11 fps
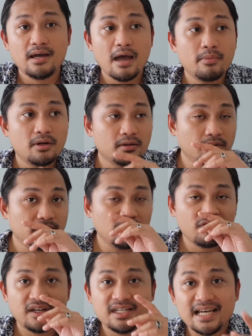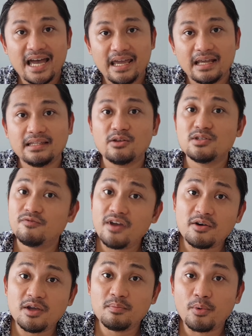I'm on a gluten-free diet. That's
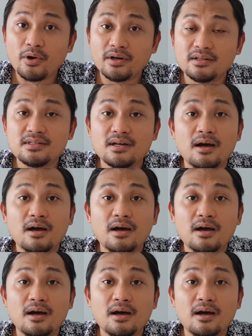very important.